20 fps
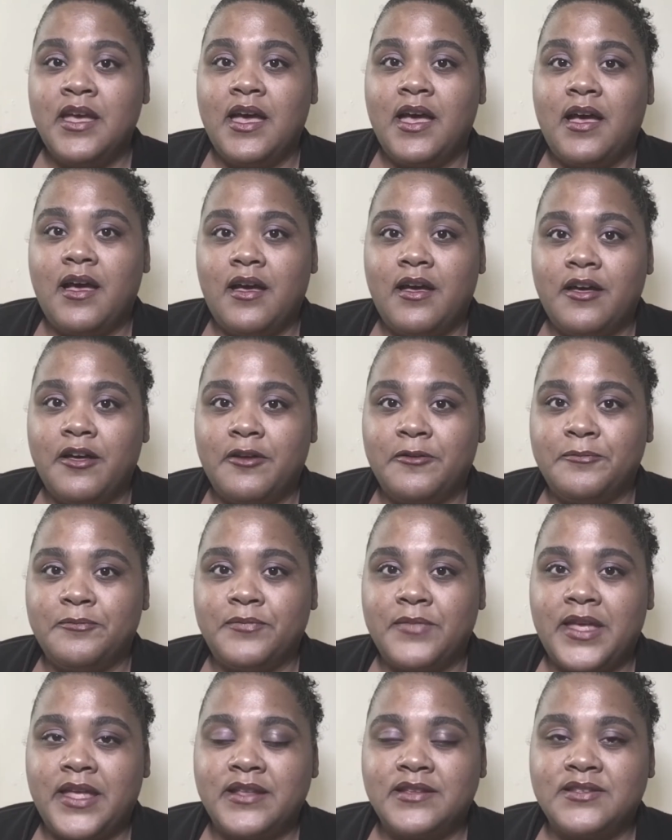
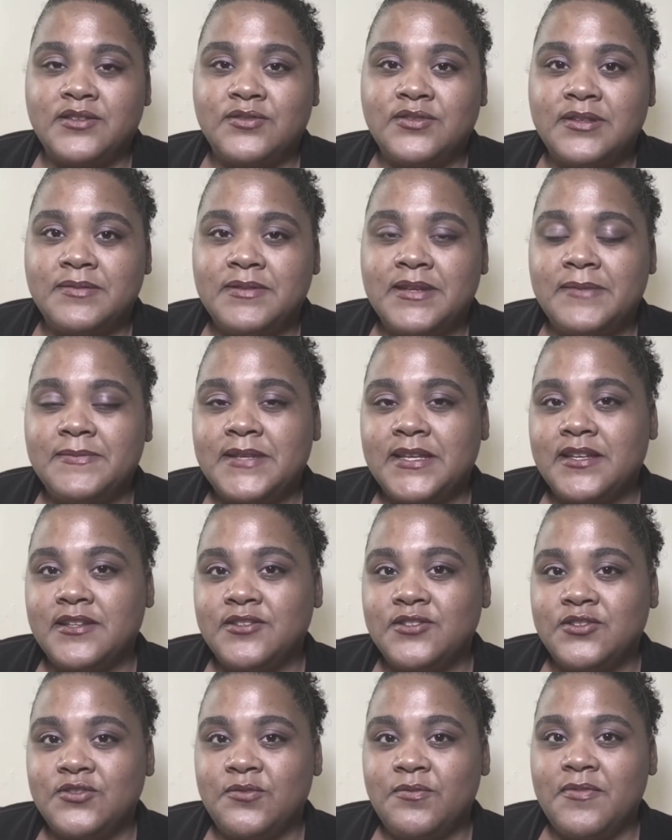And so sometimes I
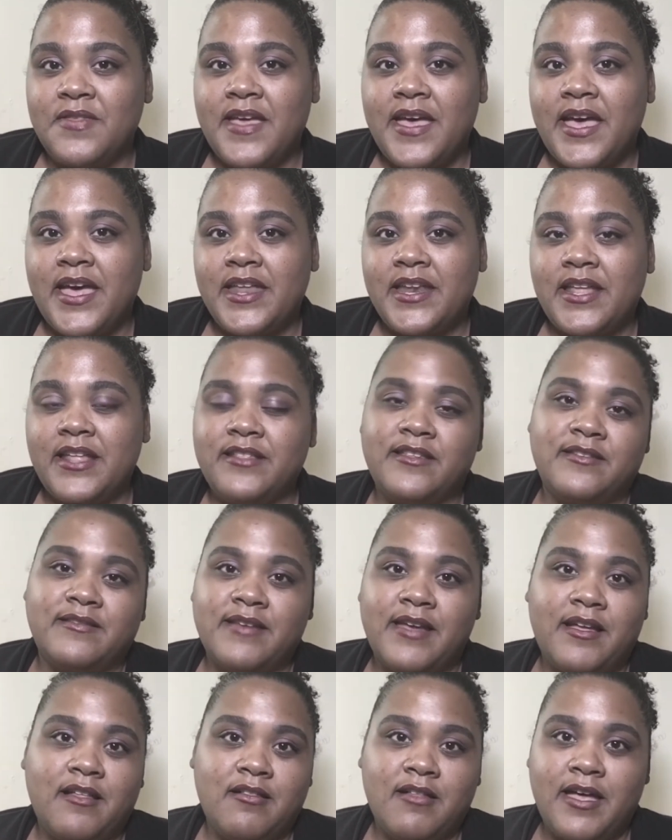consume that, and then
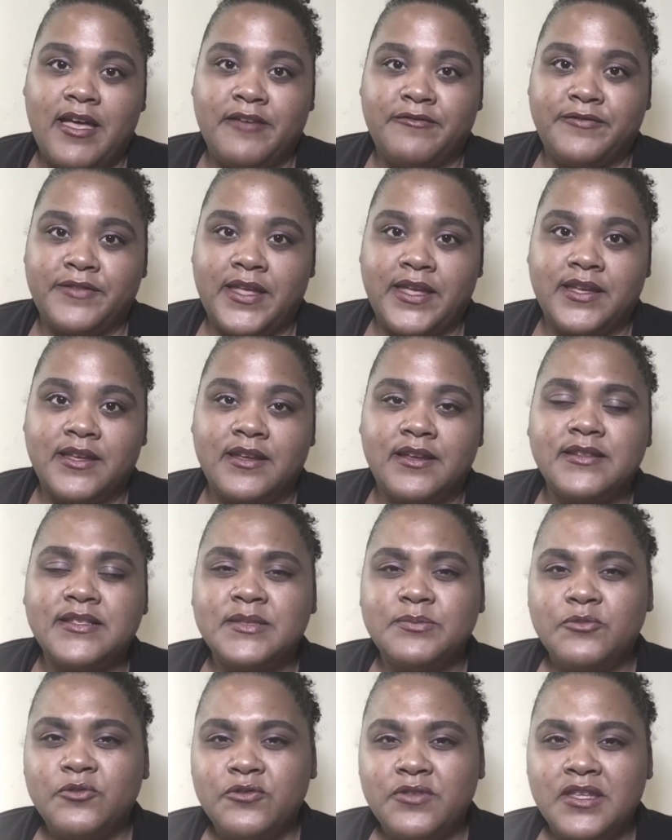I'll have like a
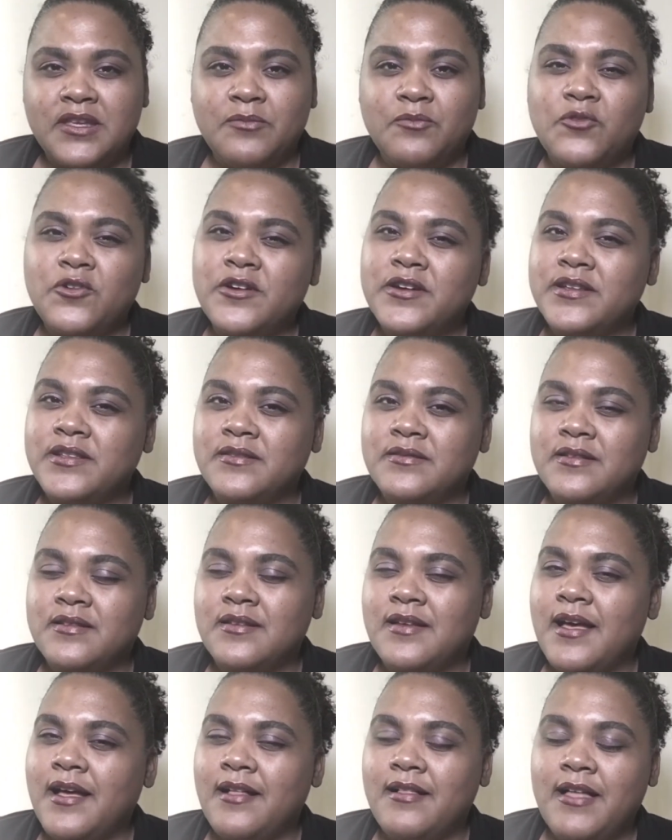smoothie
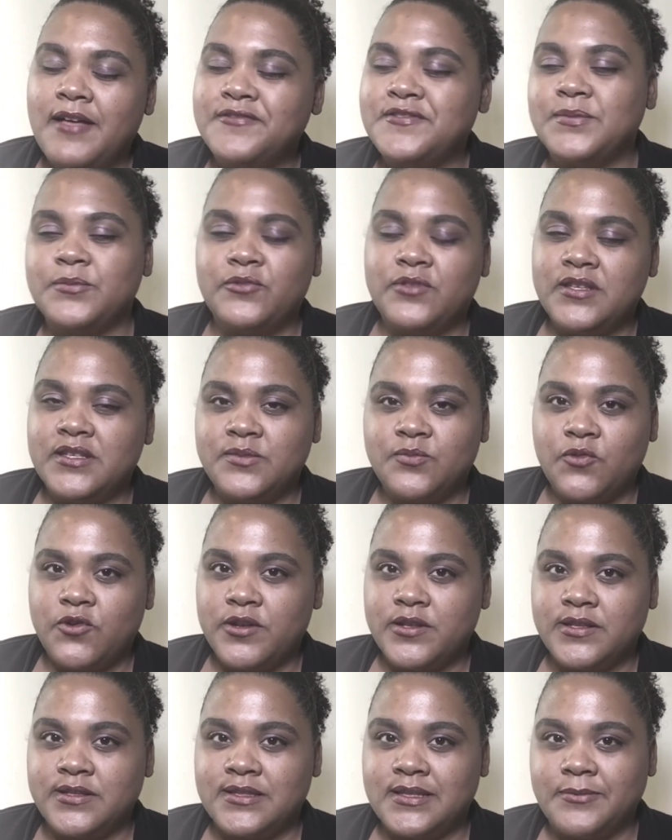I'll have smoothies more
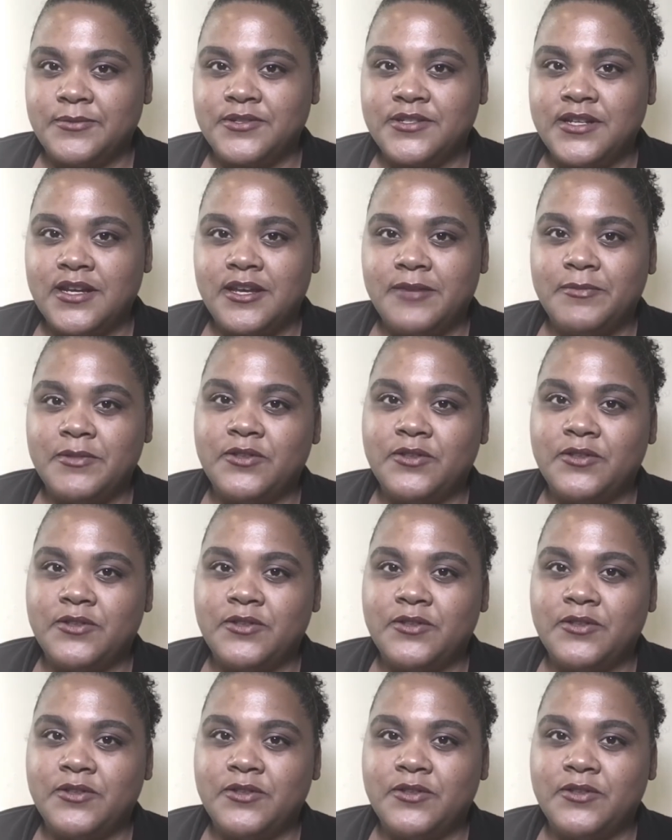in the summertime.